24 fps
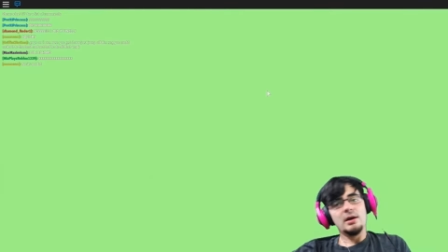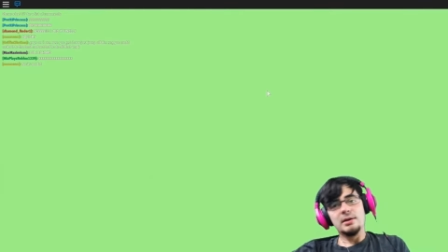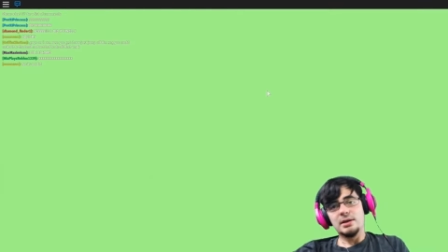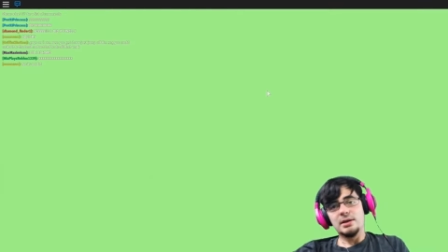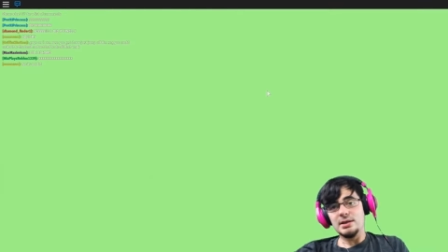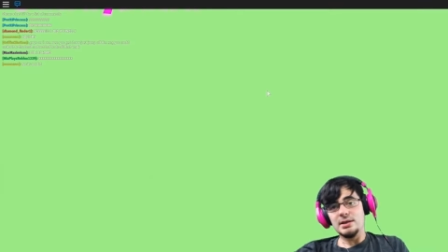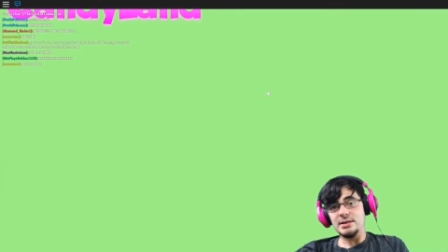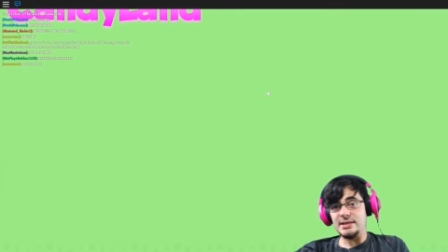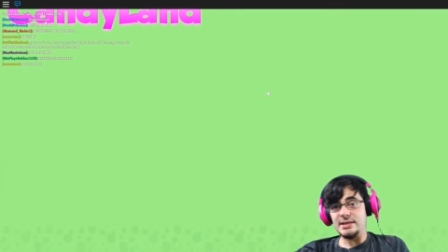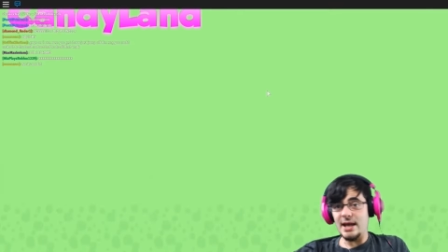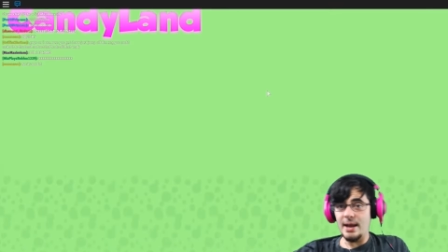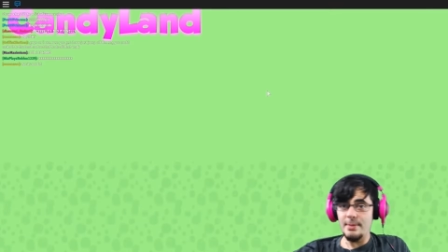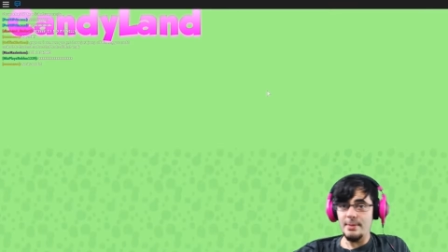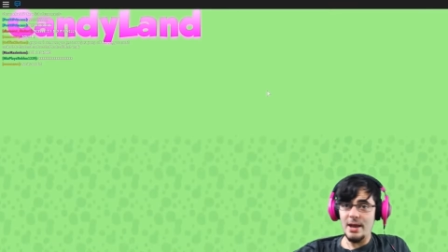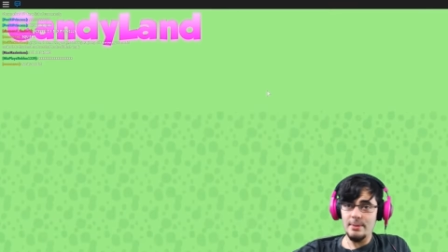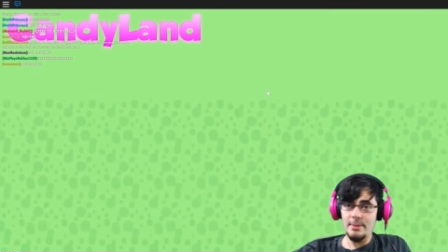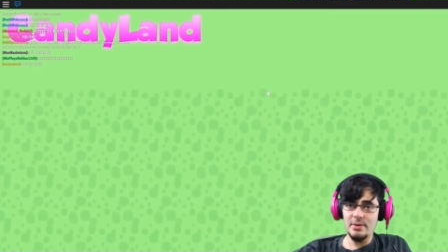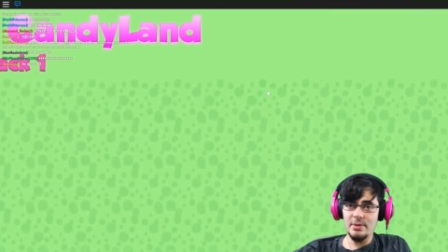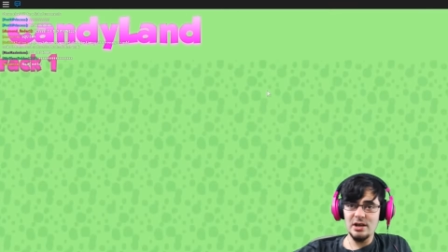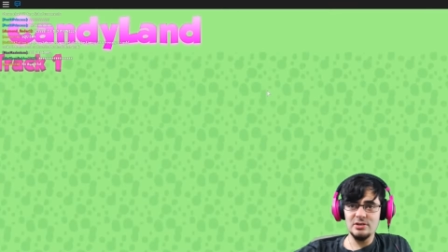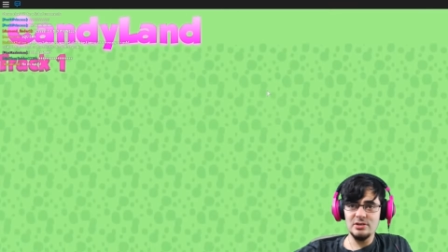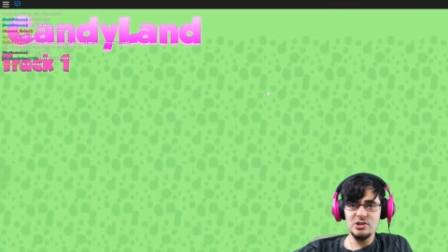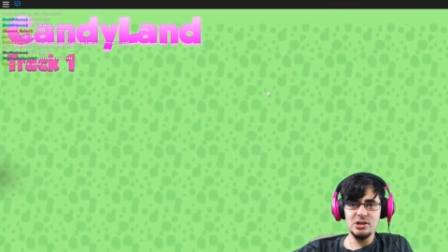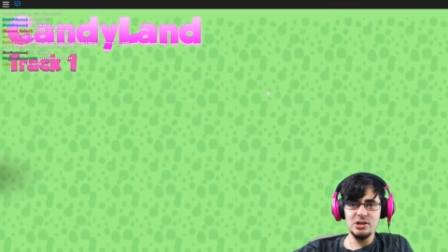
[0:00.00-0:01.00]
Because I'm
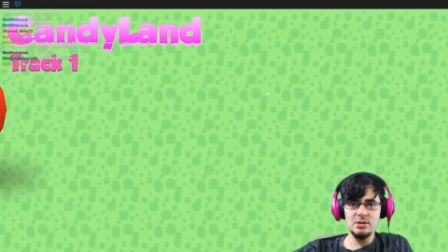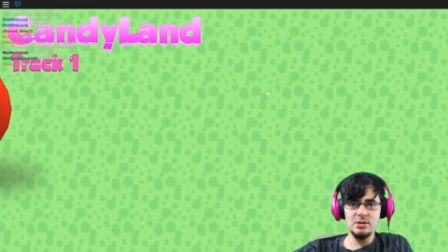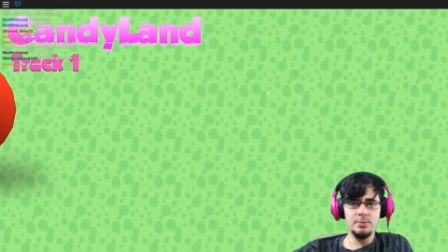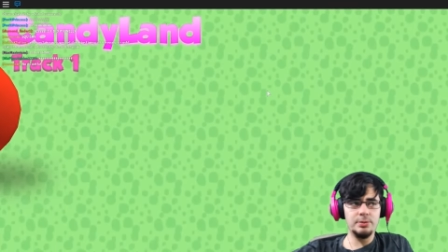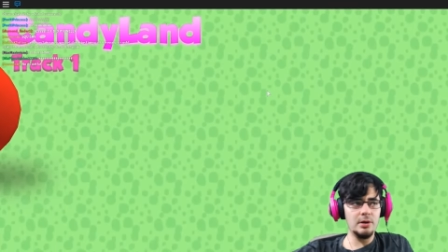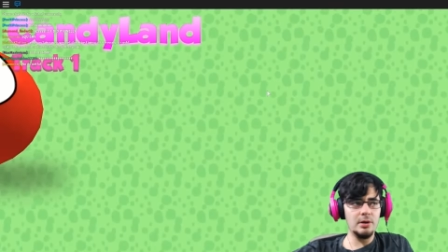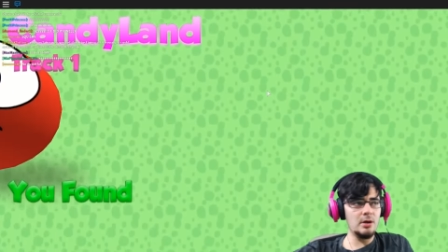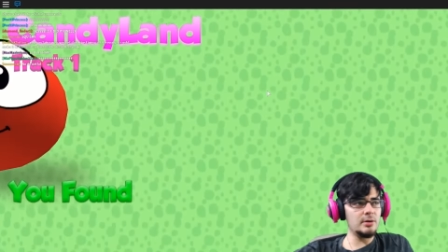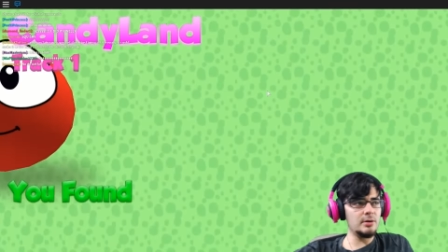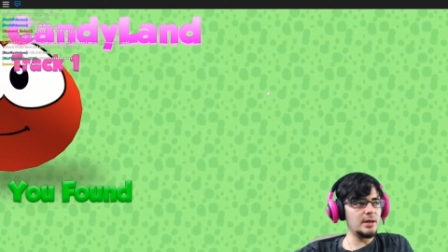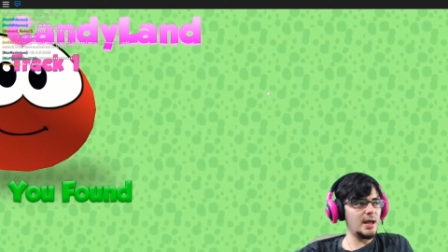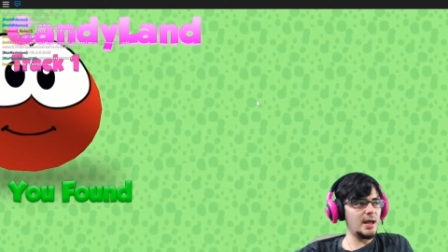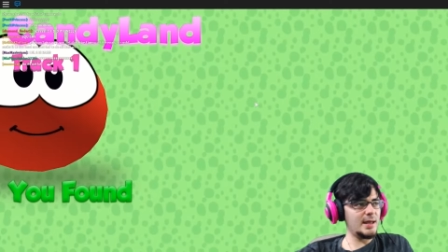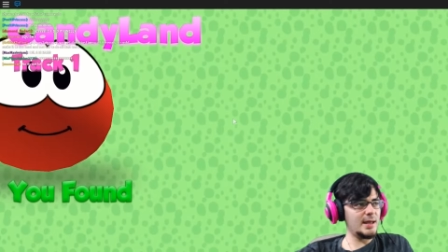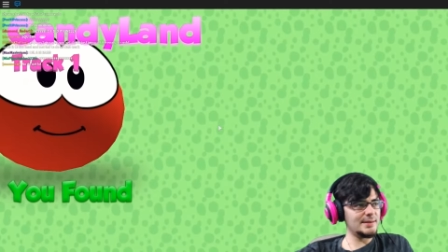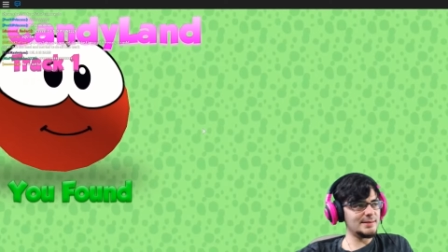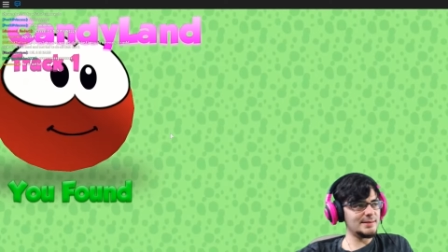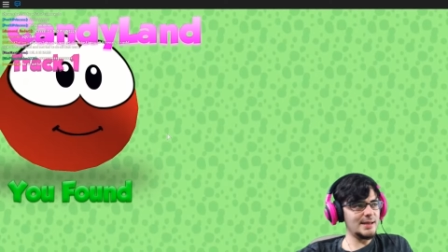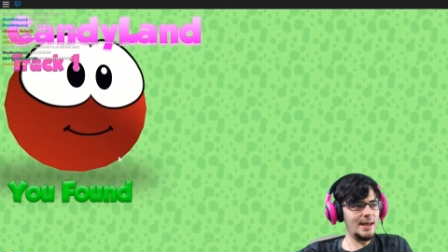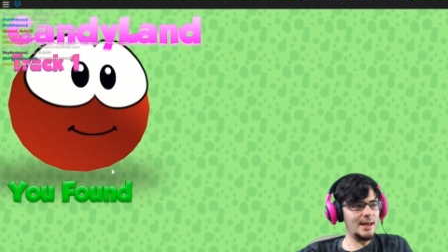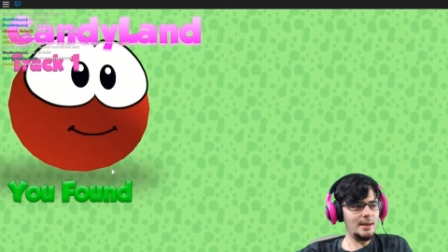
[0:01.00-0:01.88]
MLG Pro, guys.